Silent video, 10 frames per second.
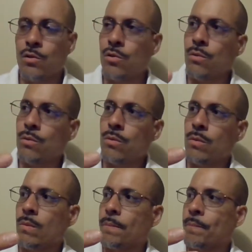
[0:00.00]
to
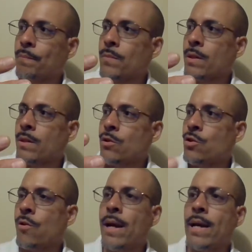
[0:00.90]

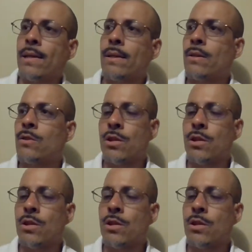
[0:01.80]
train